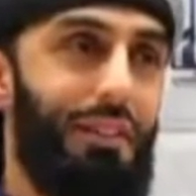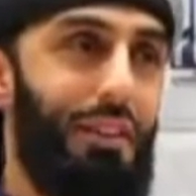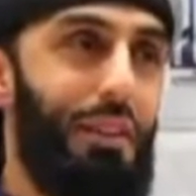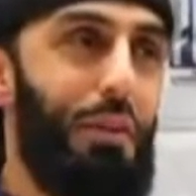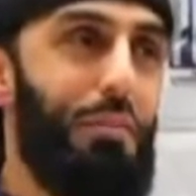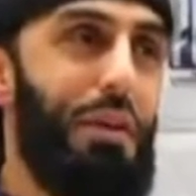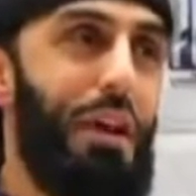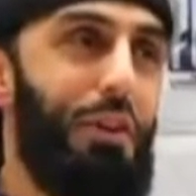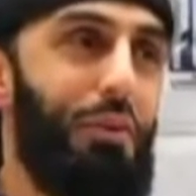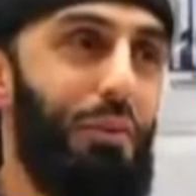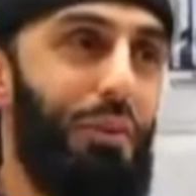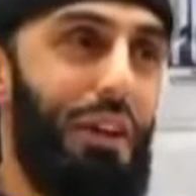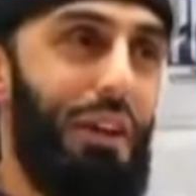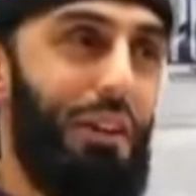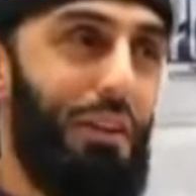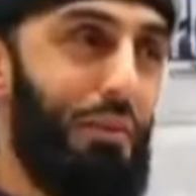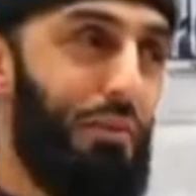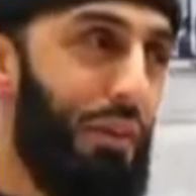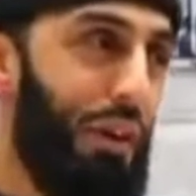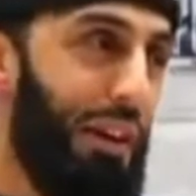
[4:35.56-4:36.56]
The man who
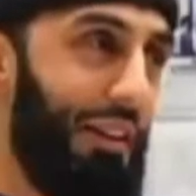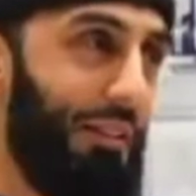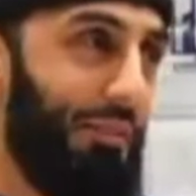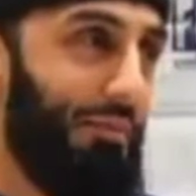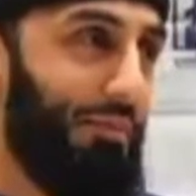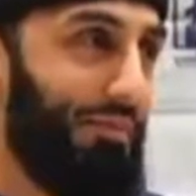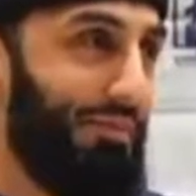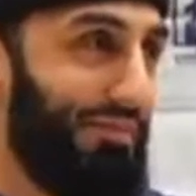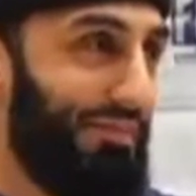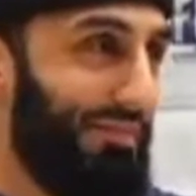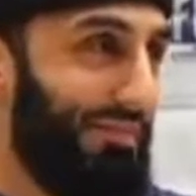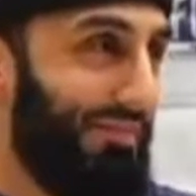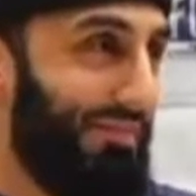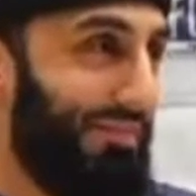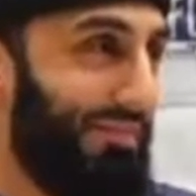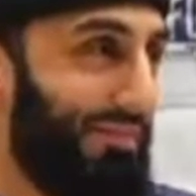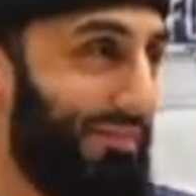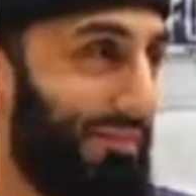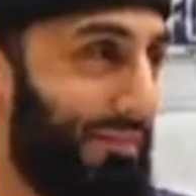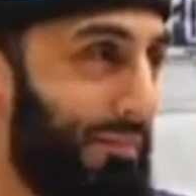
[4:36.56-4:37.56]
ate the bread.
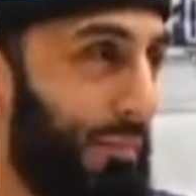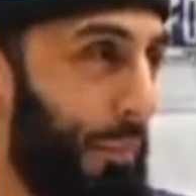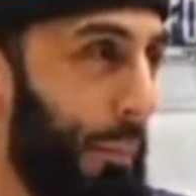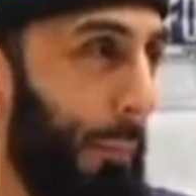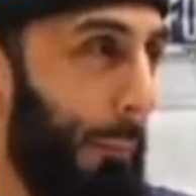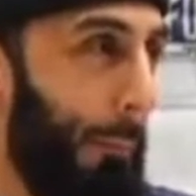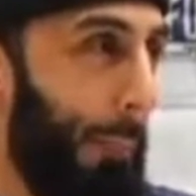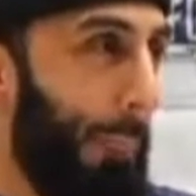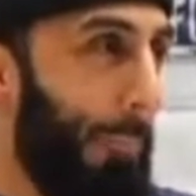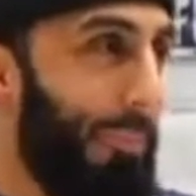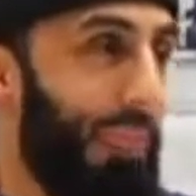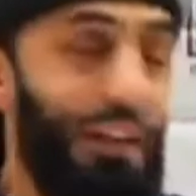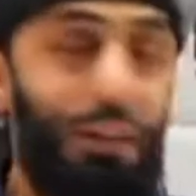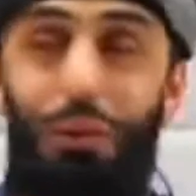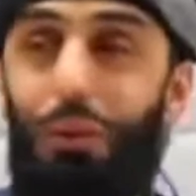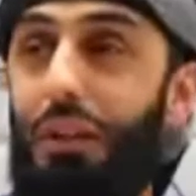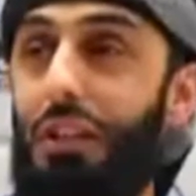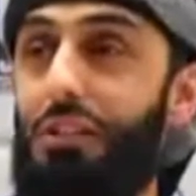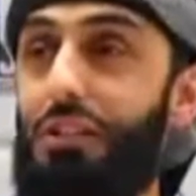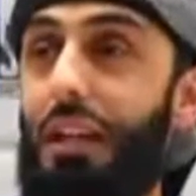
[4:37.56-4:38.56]

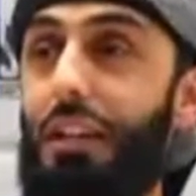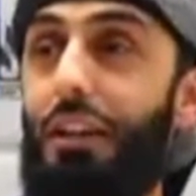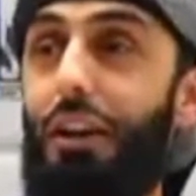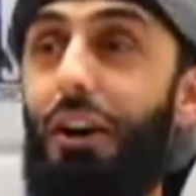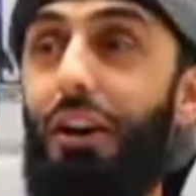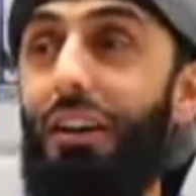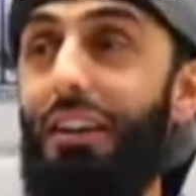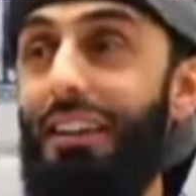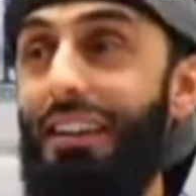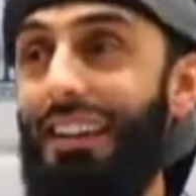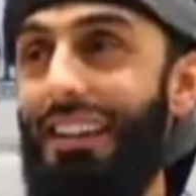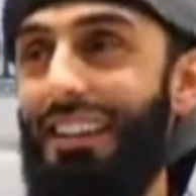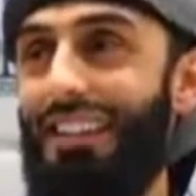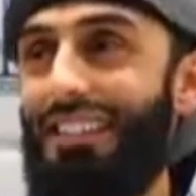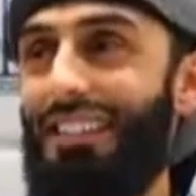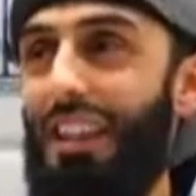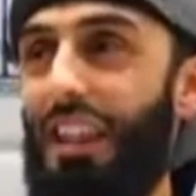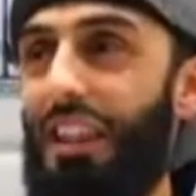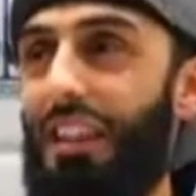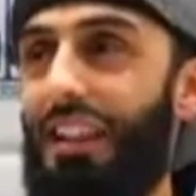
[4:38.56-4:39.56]
So he said, I
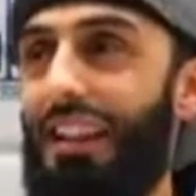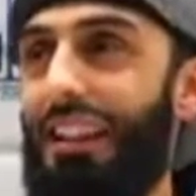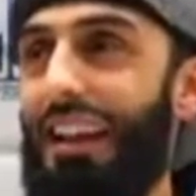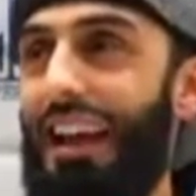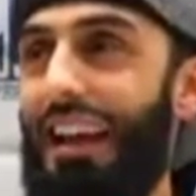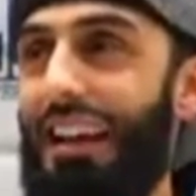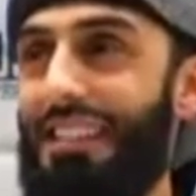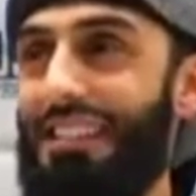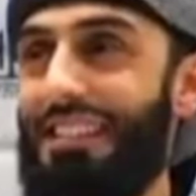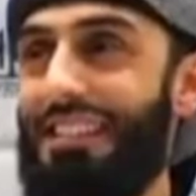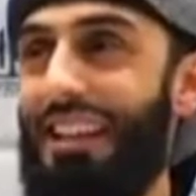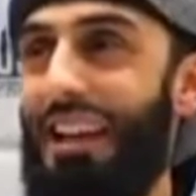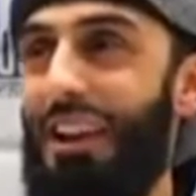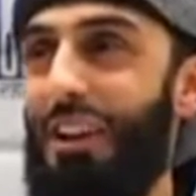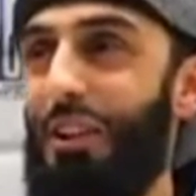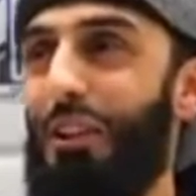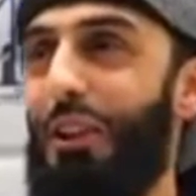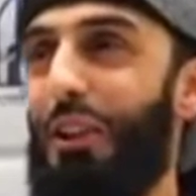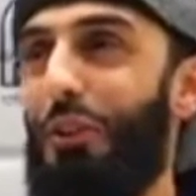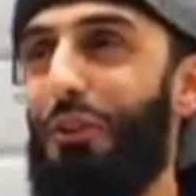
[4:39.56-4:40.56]
ate the last
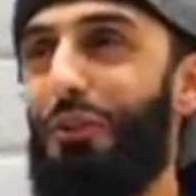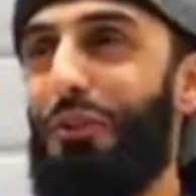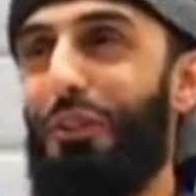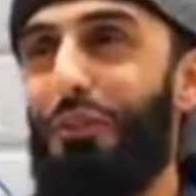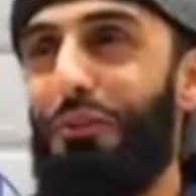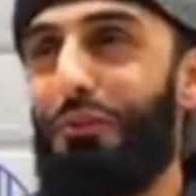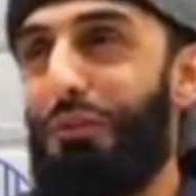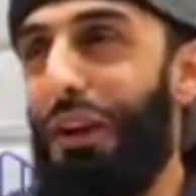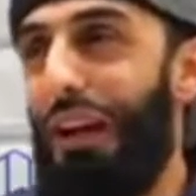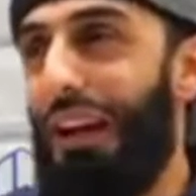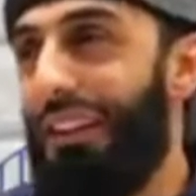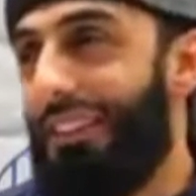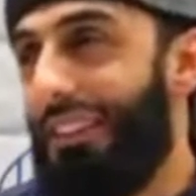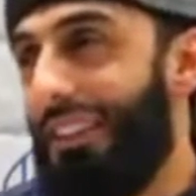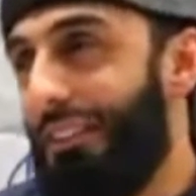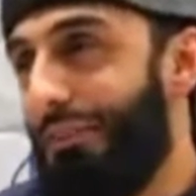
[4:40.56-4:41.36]
loaf of bread.